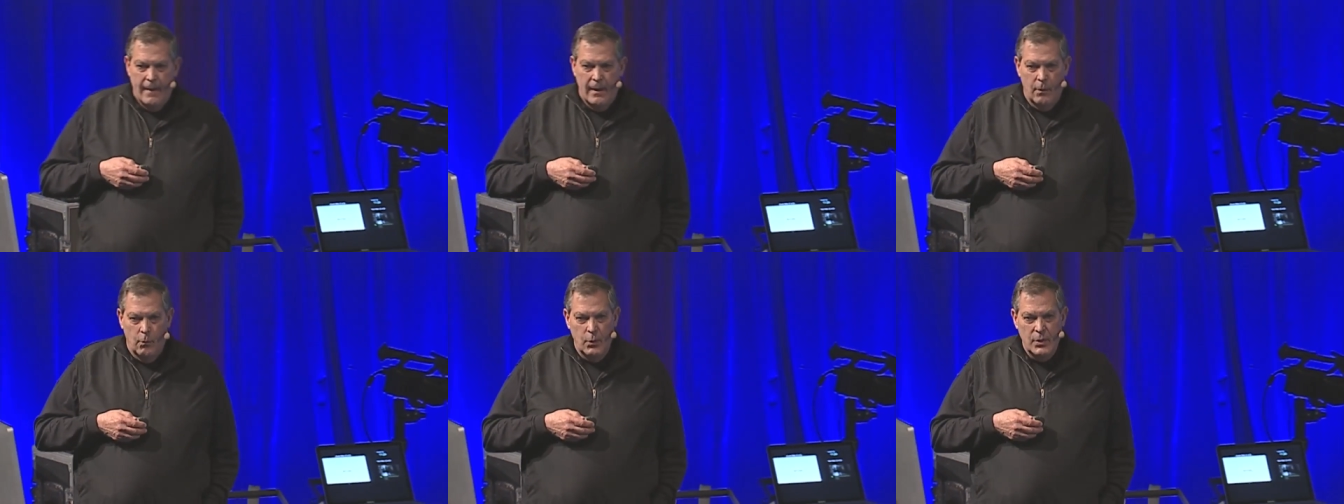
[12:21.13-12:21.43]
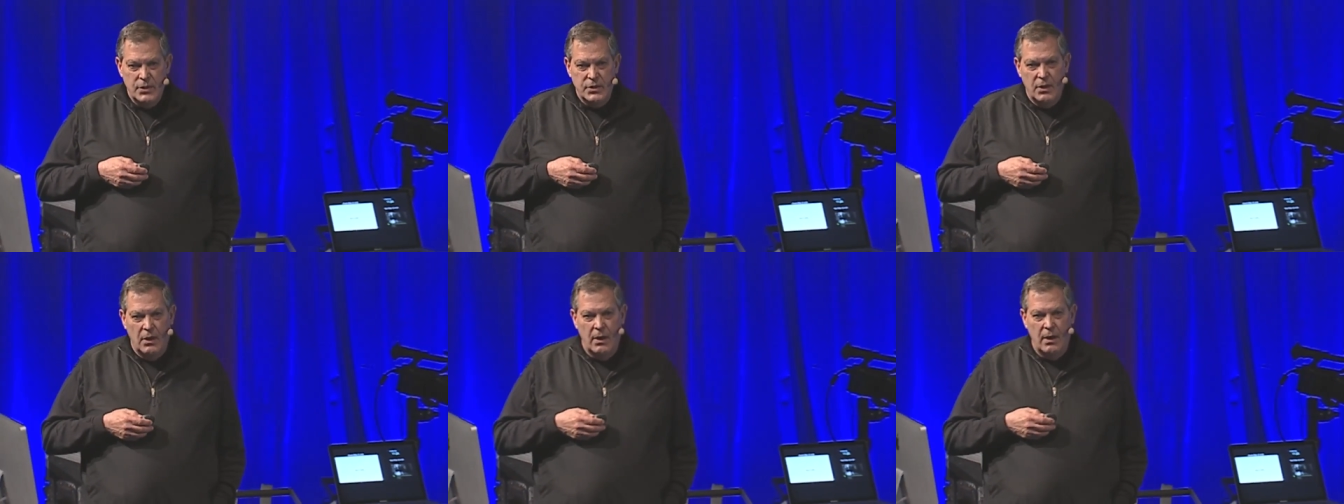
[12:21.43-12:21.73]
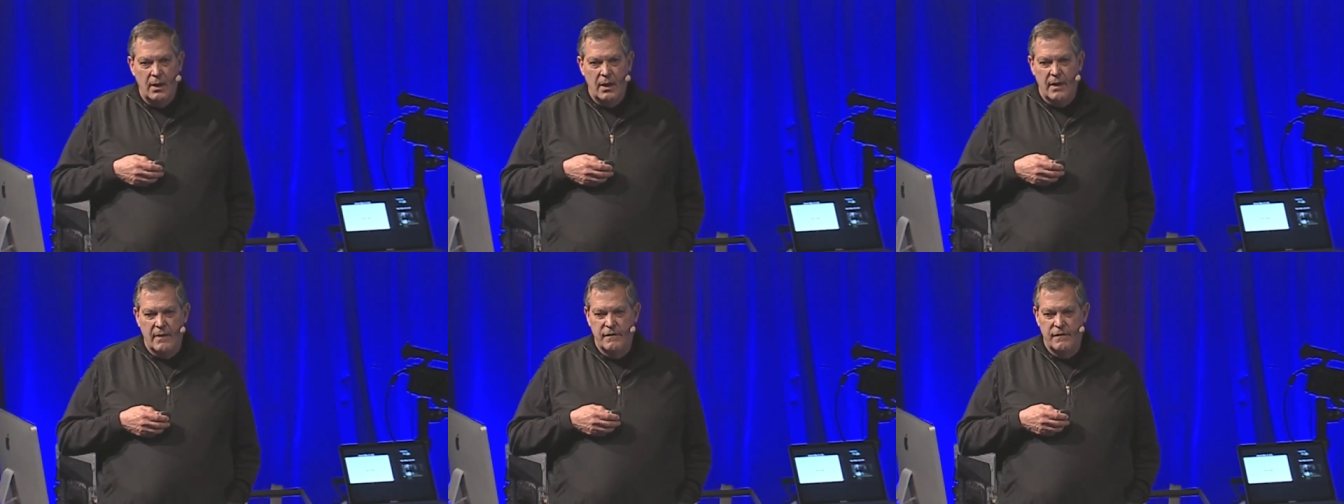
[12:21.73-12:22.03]
We
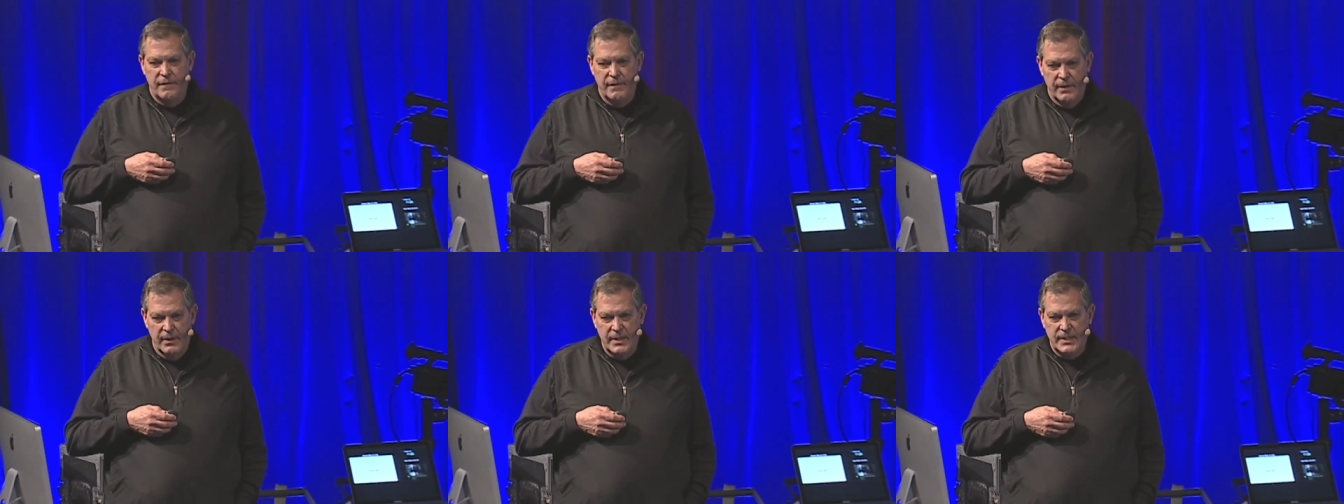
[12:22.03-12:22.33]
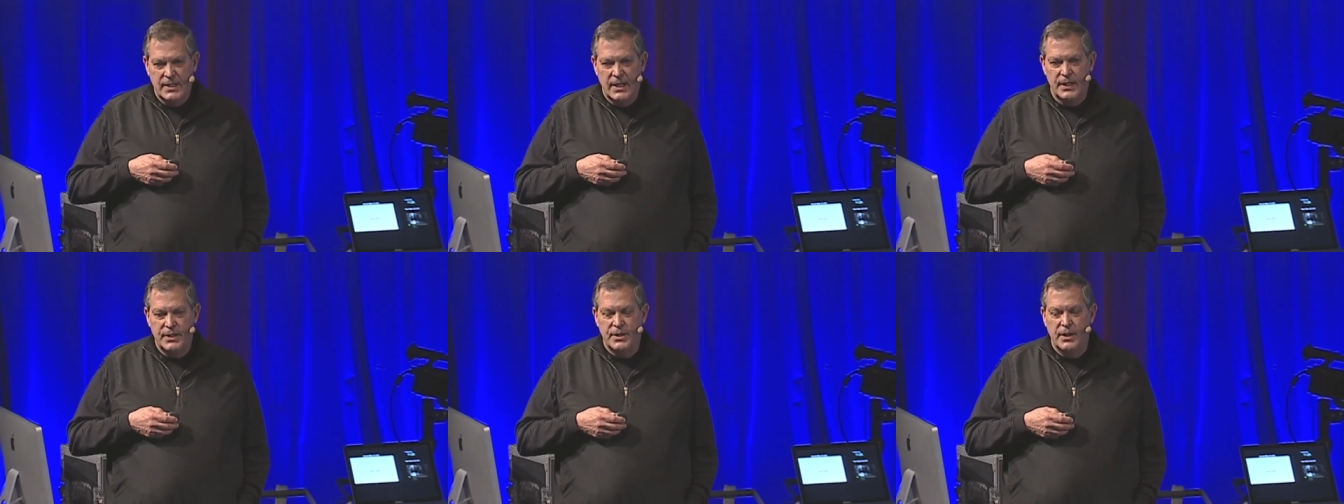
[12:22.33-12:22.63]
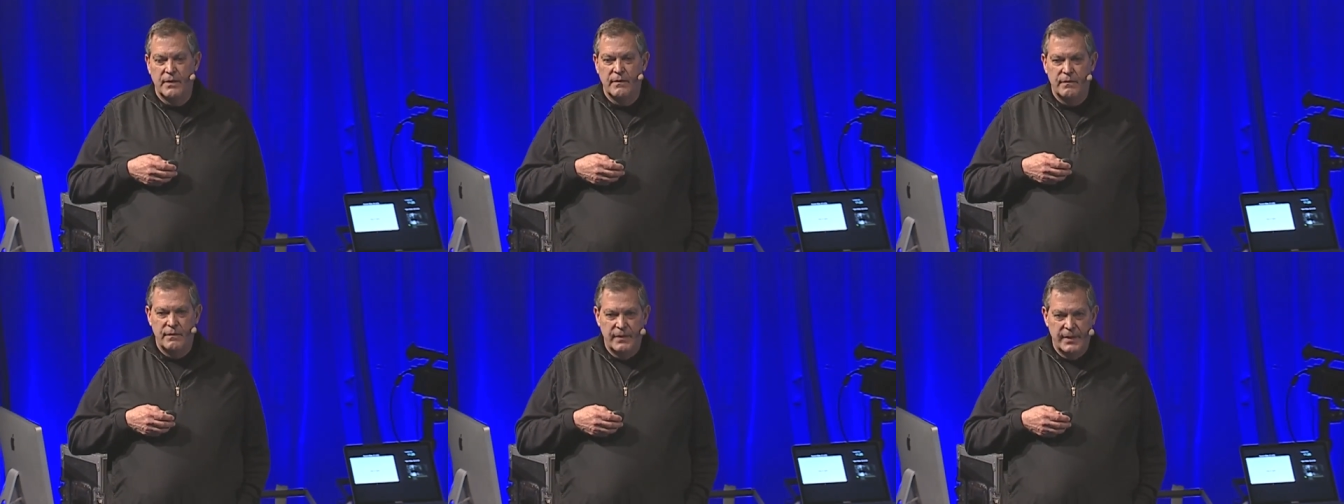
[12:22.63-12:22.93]
saw a very
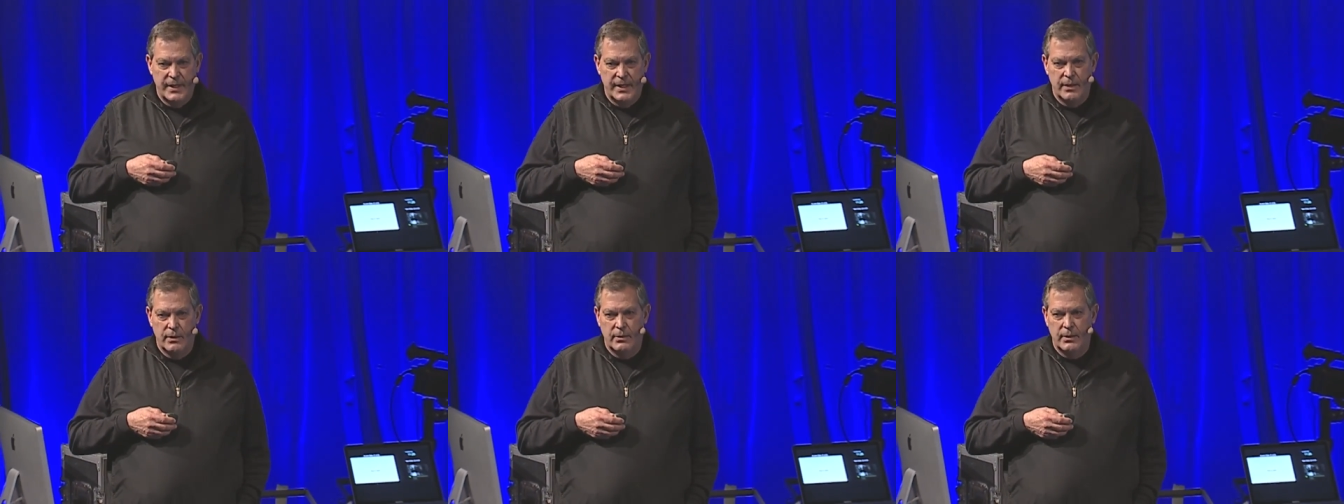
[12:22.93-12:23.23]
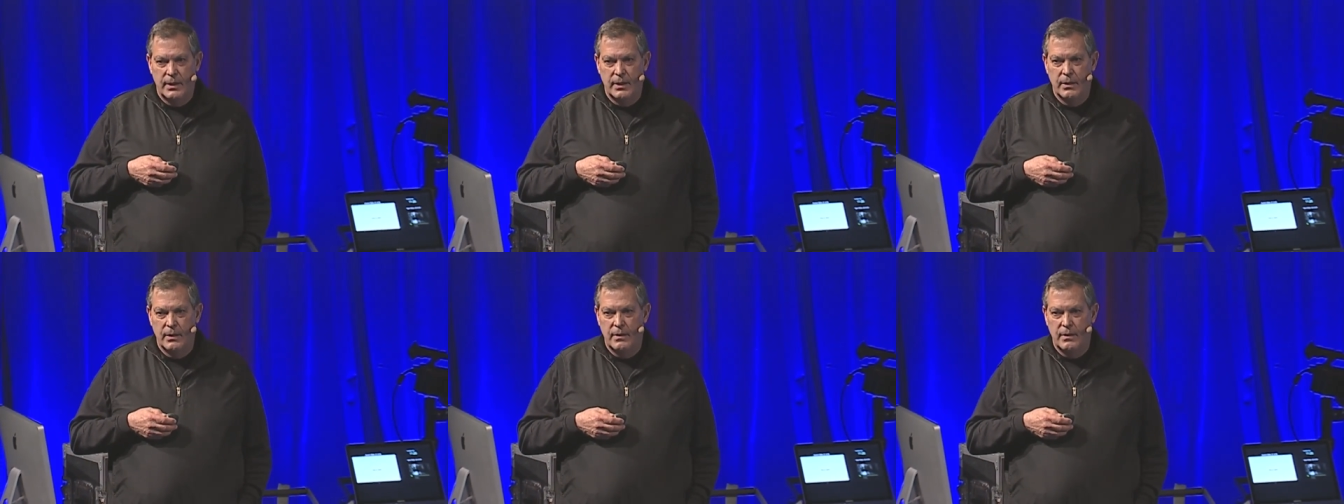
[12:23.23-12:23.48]
touching video here